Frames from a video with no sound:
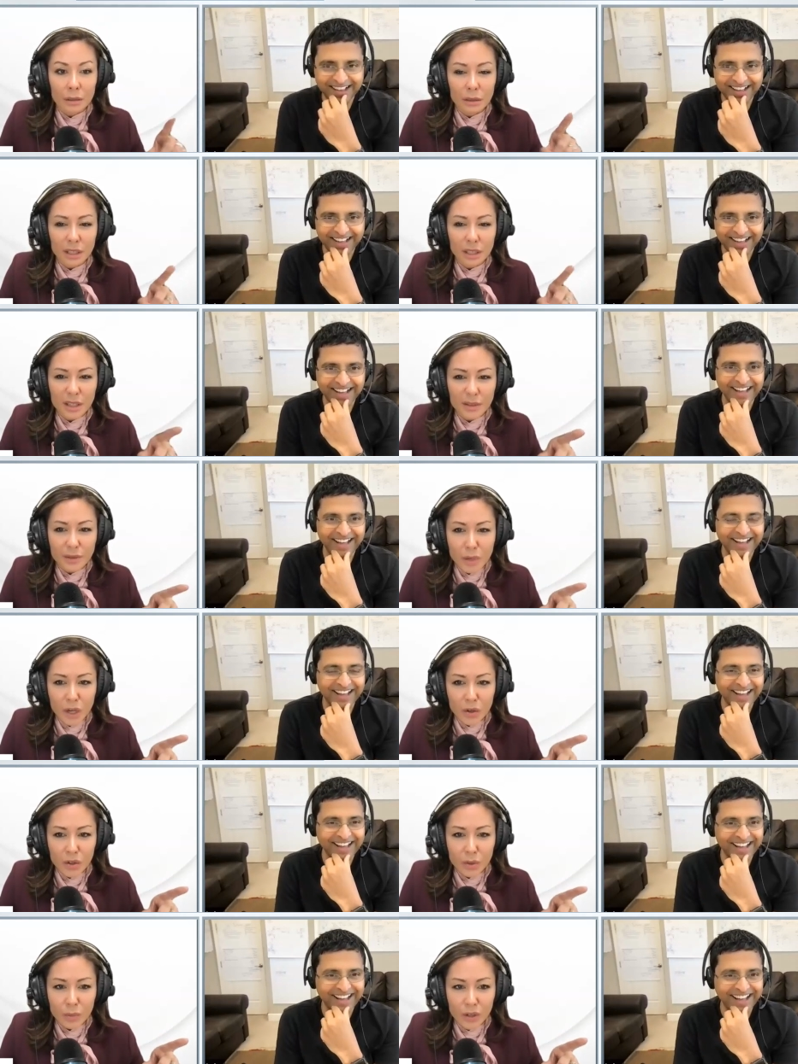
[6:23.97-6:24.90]
Speaker 1: leave it
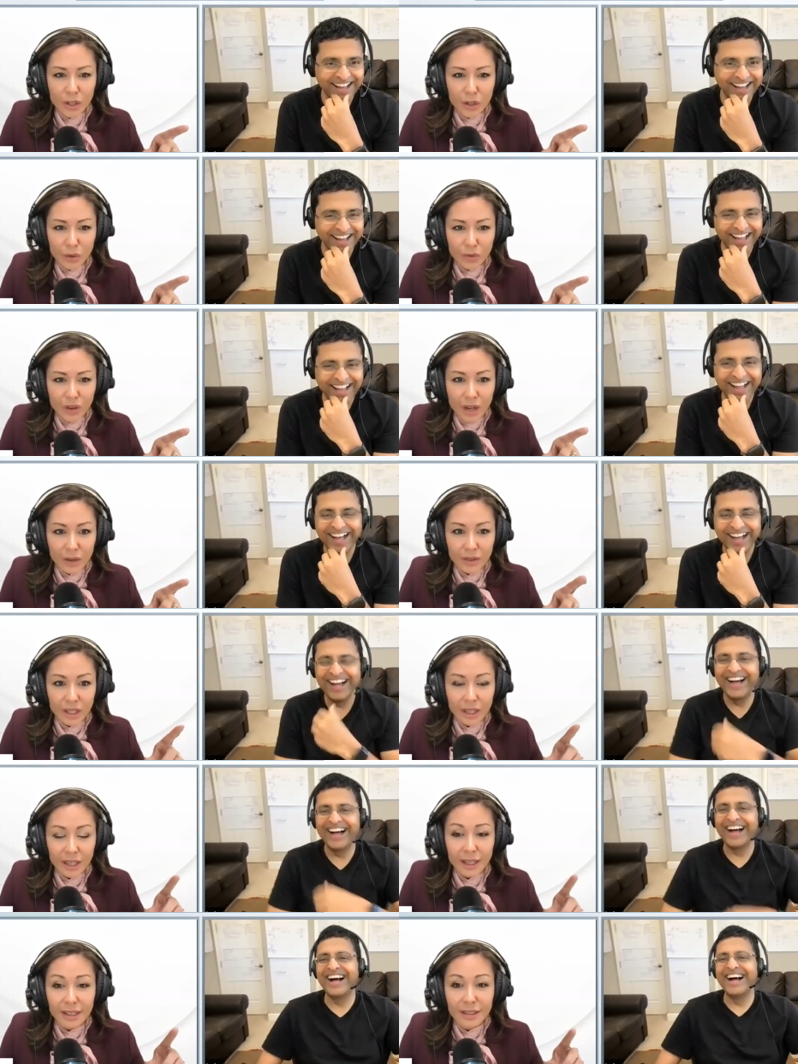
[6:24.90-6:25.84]
better than when you found
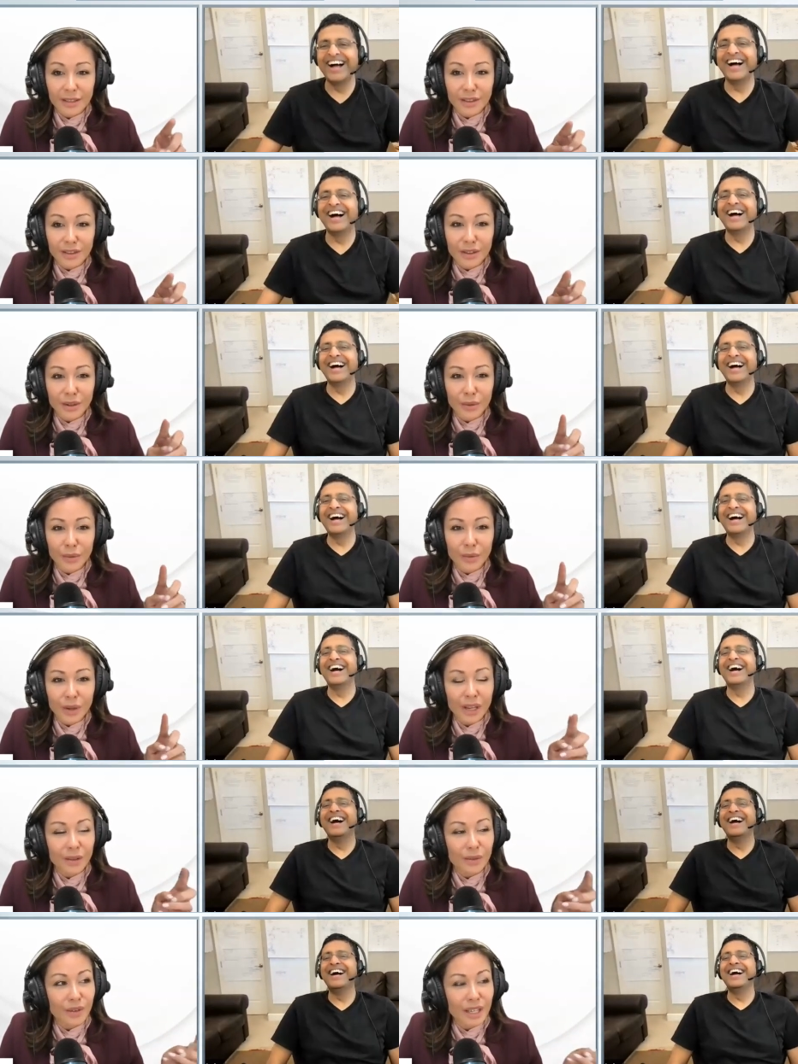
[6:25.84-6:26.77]
it and the
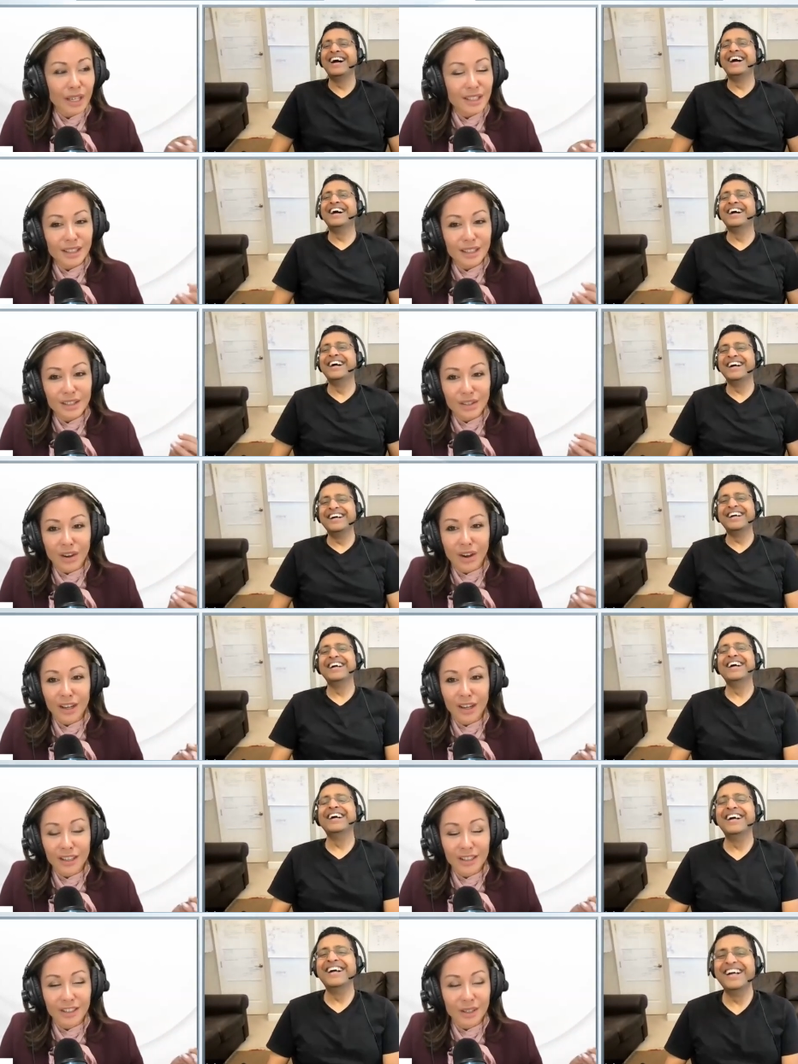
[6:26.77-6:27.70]
we had rented this
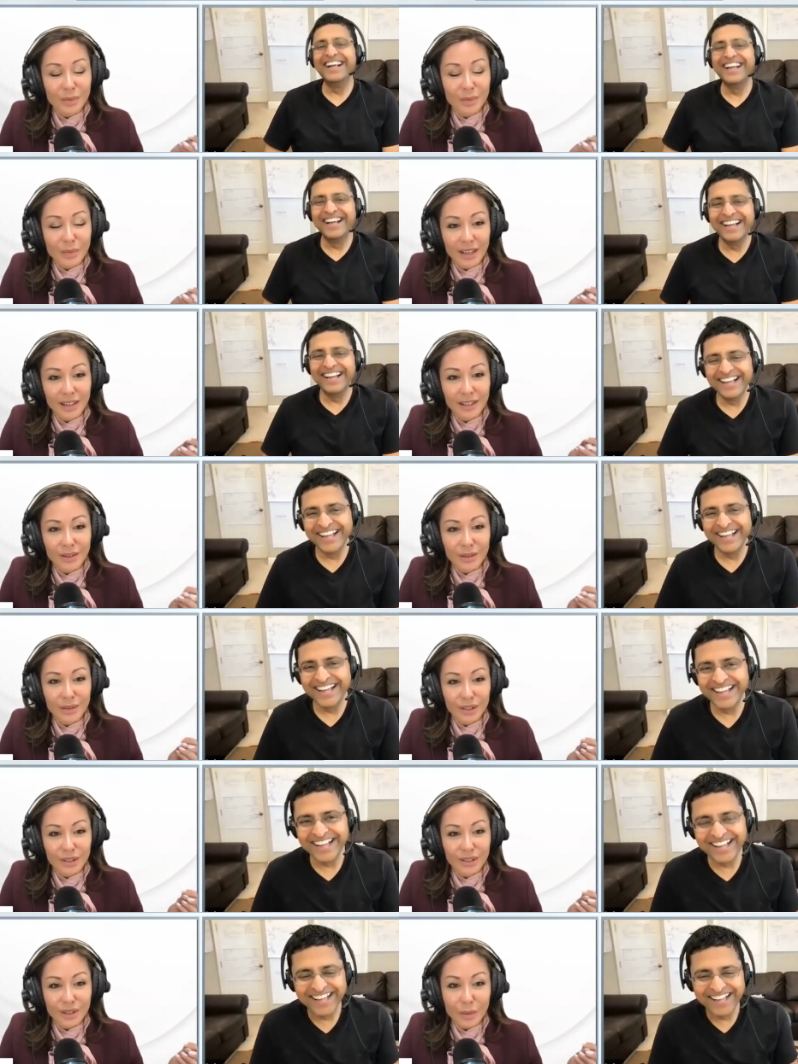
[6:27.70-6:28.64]
cottage in maine
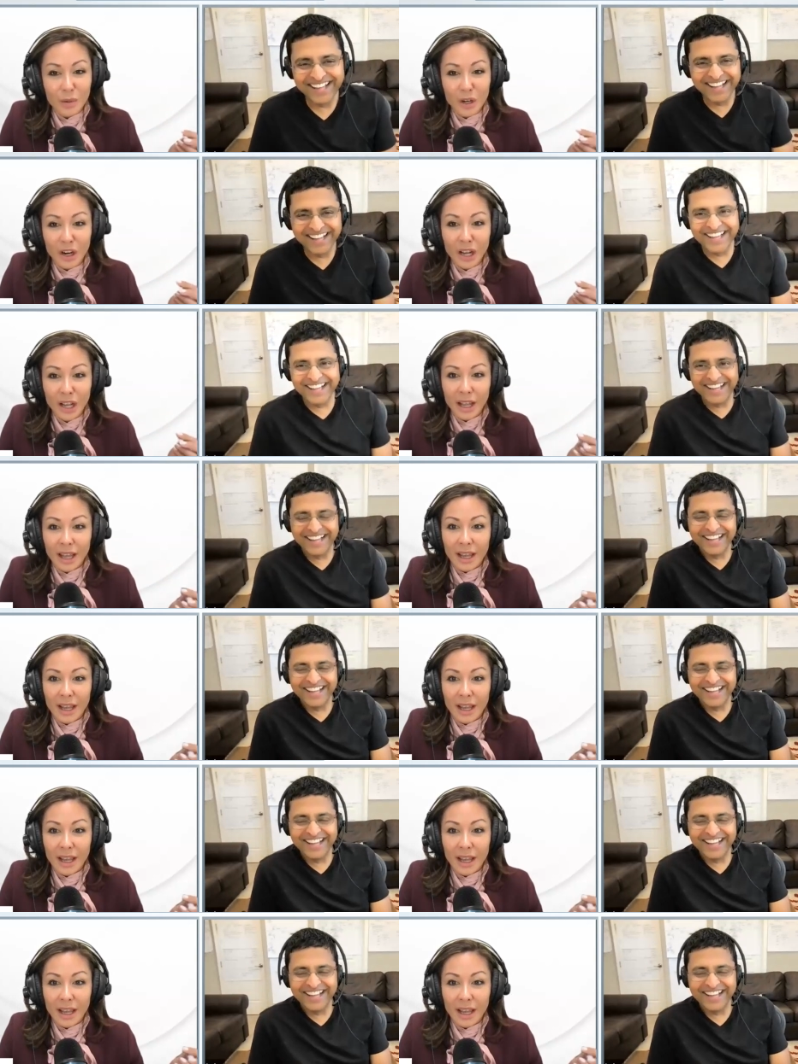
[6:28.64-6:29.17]
over the summer